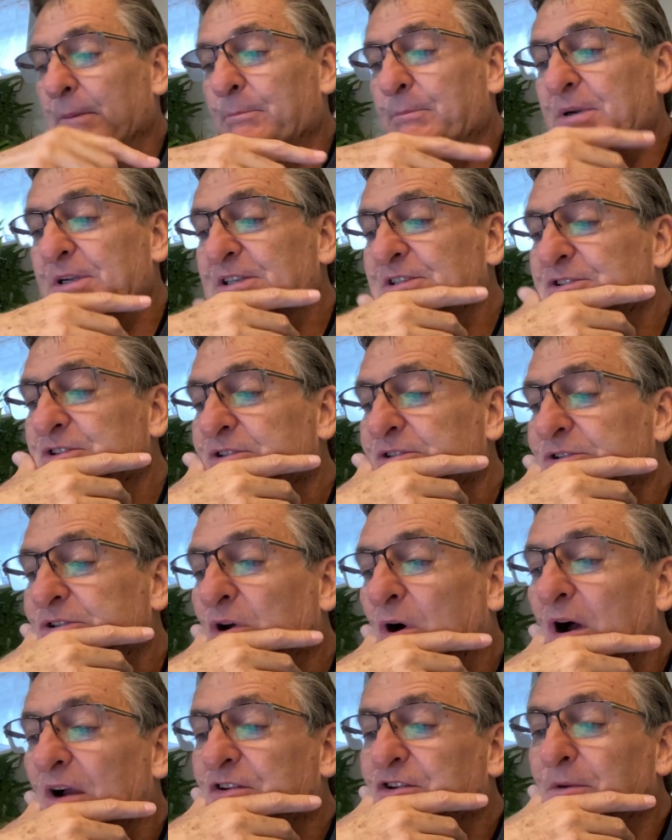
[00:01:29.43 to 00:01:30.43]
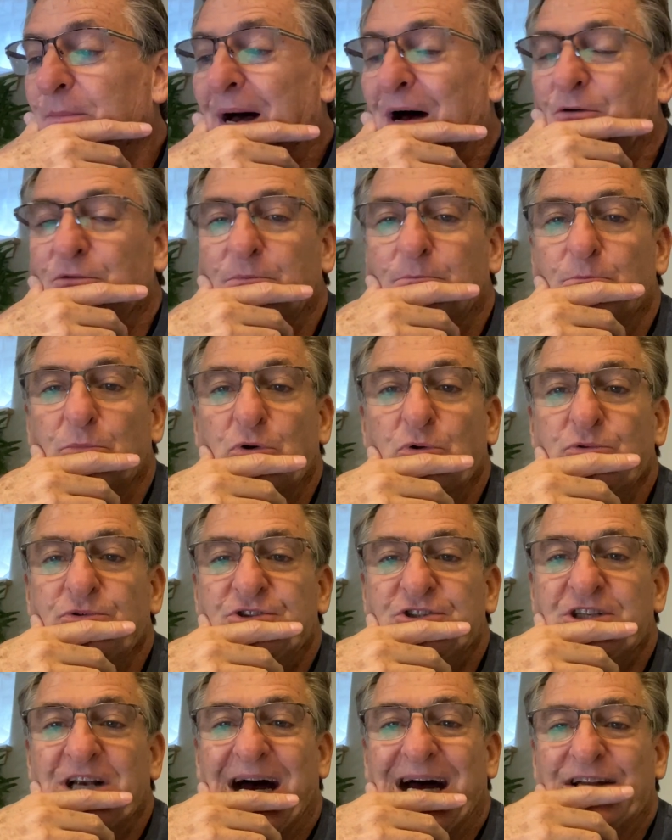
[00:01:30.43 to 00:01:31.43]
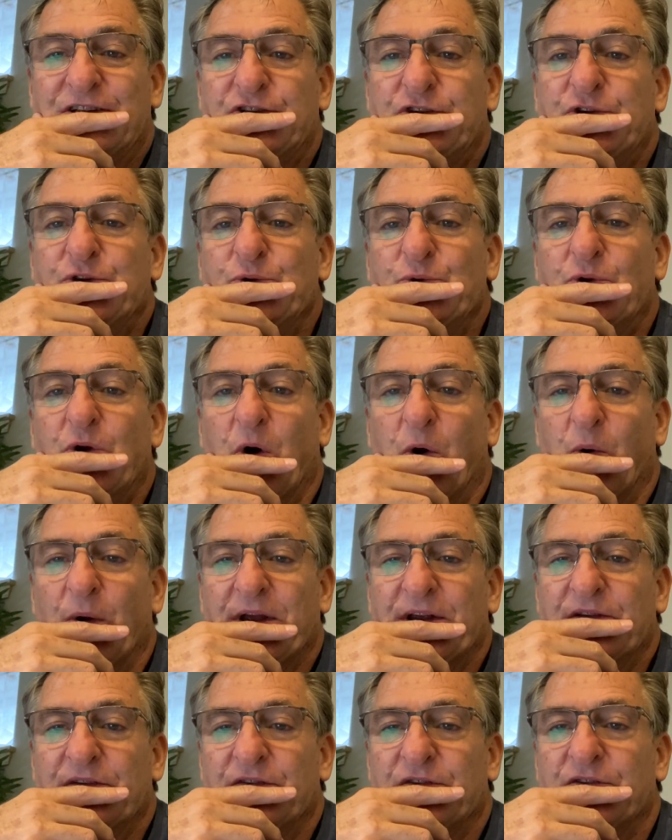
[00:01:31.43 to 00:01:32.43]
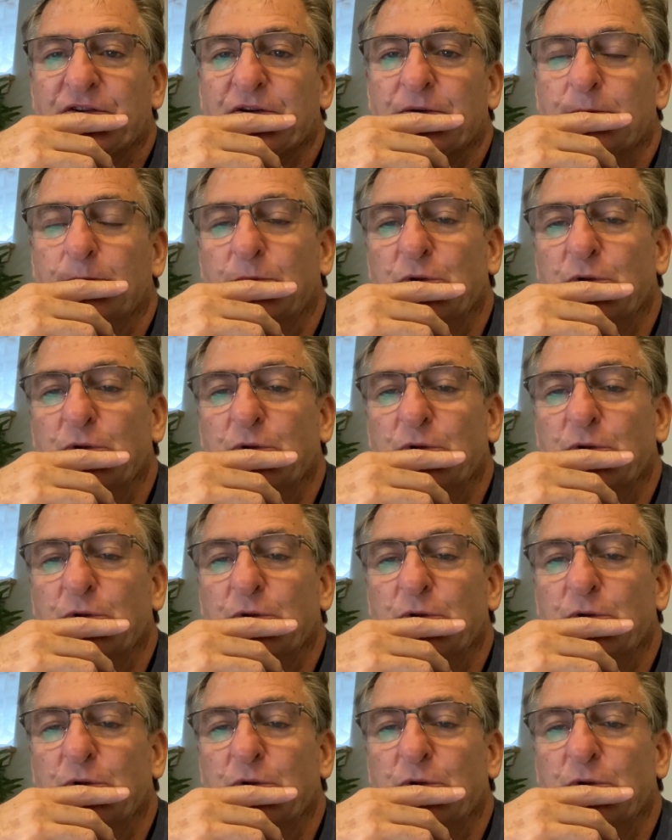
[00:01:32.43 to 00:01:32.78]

but it talks about Moonshot 2 coins.